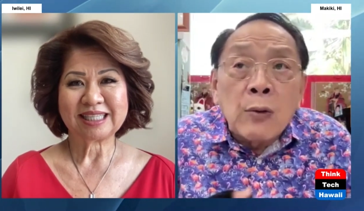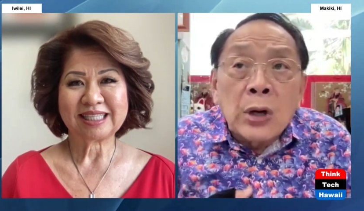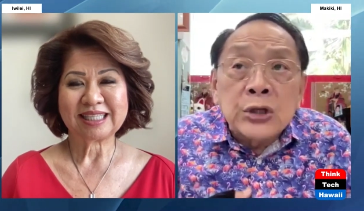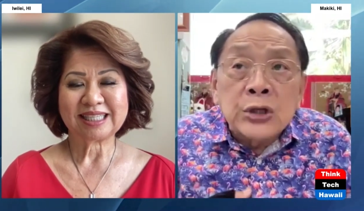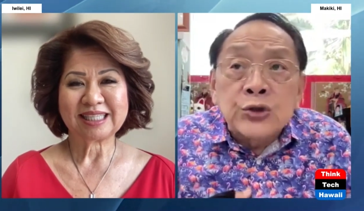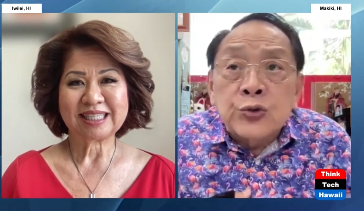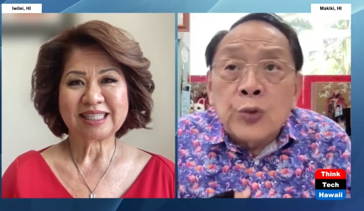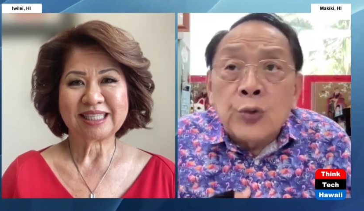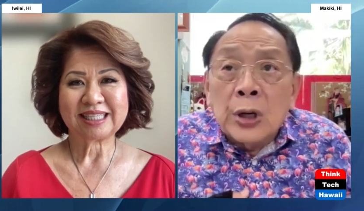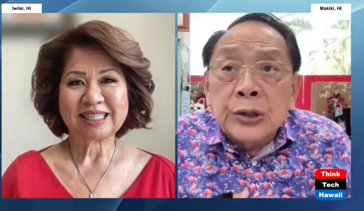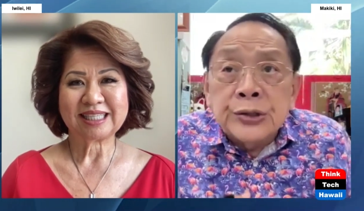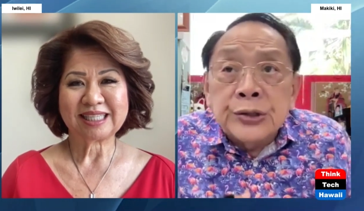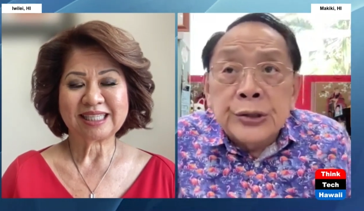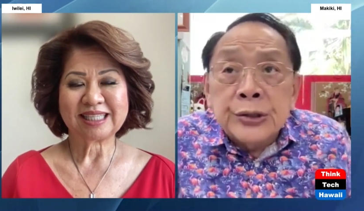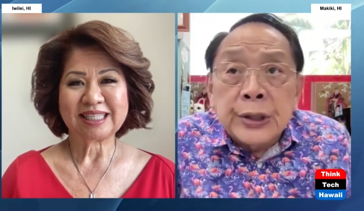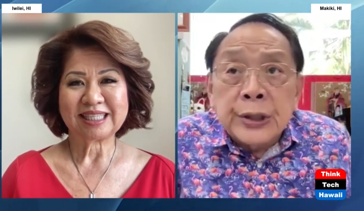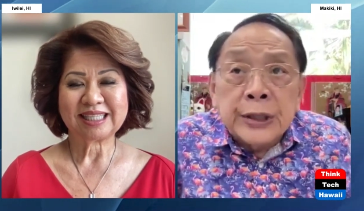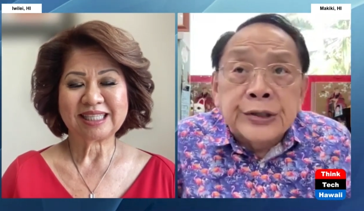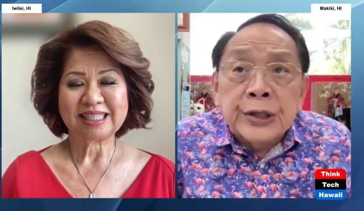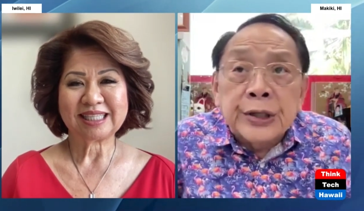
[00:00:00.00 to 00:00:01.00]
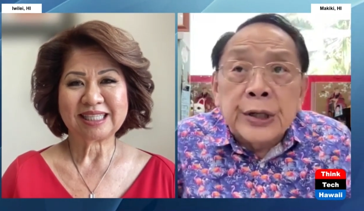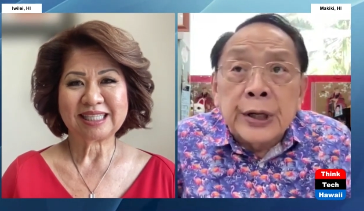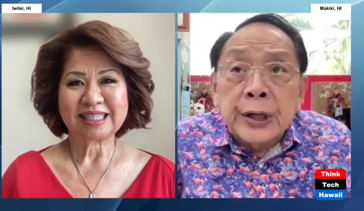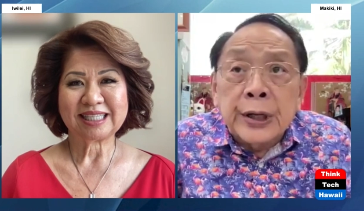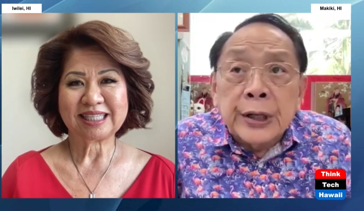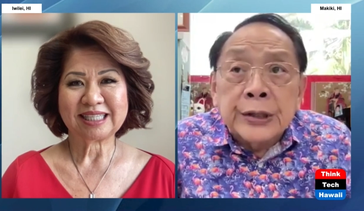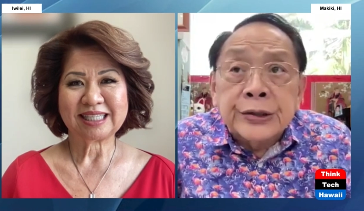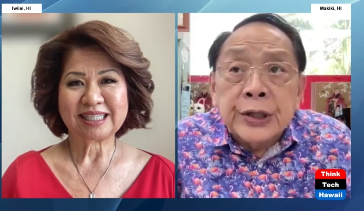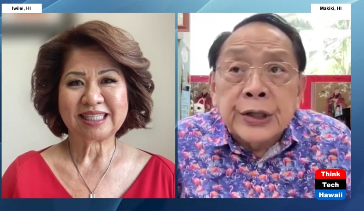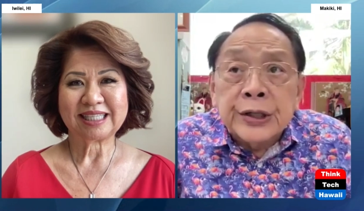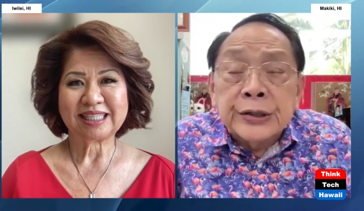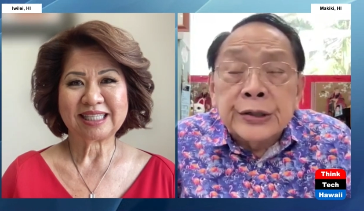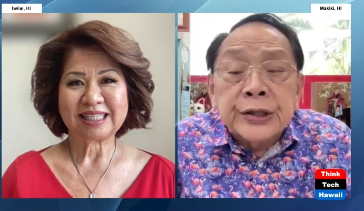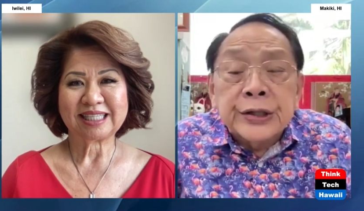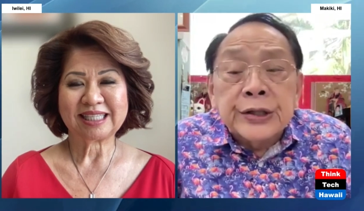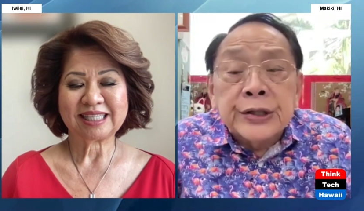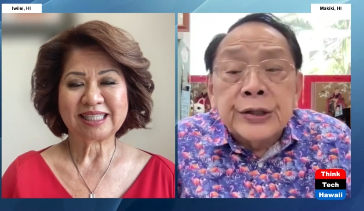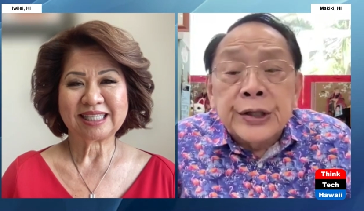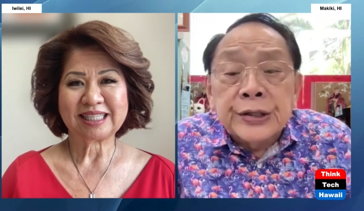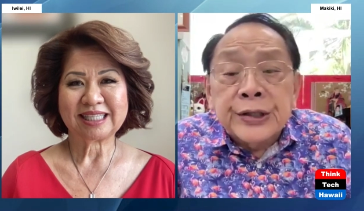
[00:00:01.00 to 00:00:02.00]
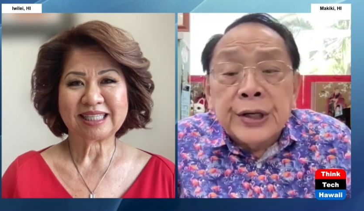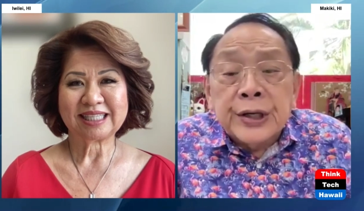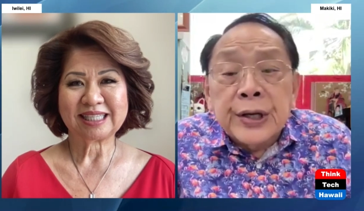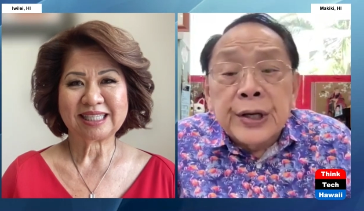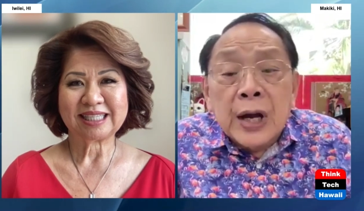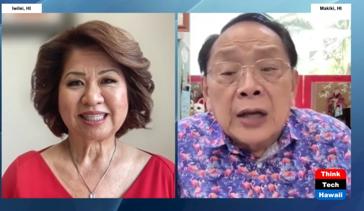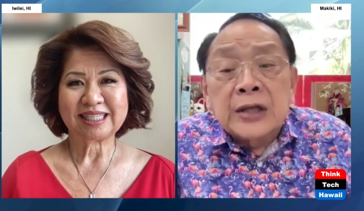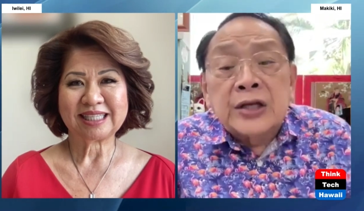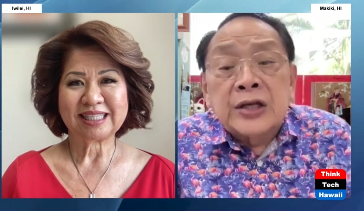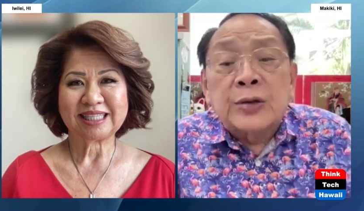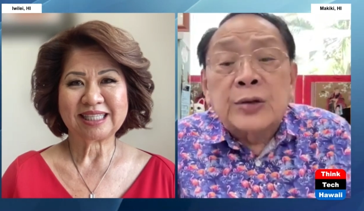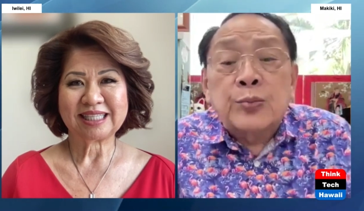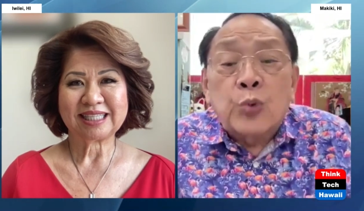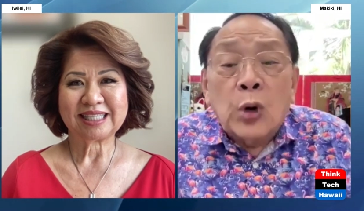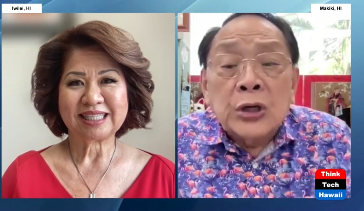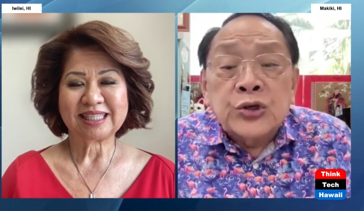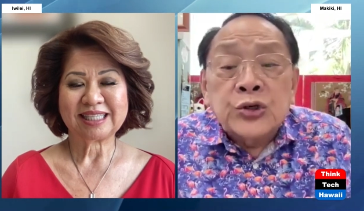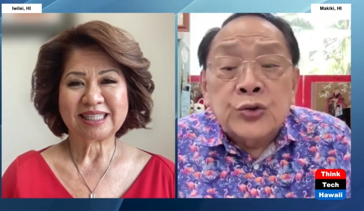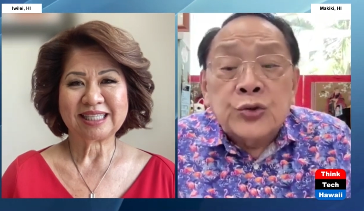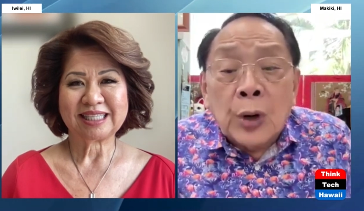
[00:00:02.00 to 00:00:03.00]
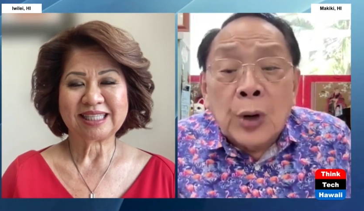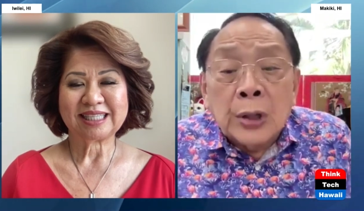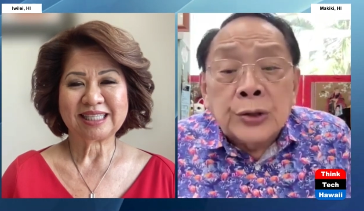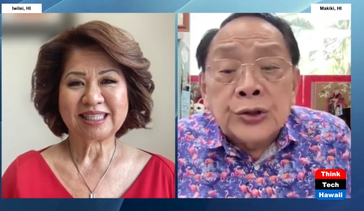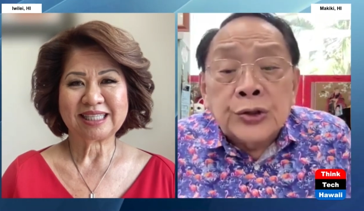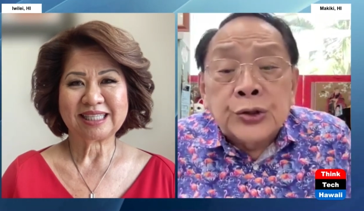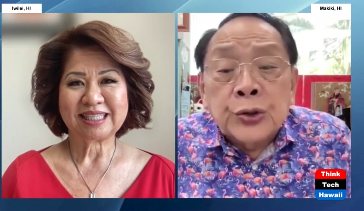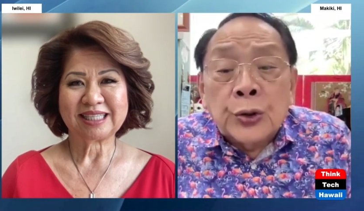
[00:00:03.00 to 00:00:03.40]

Speaker 1: restaurants, it's a it's it's a, it's a non-tip restaurant.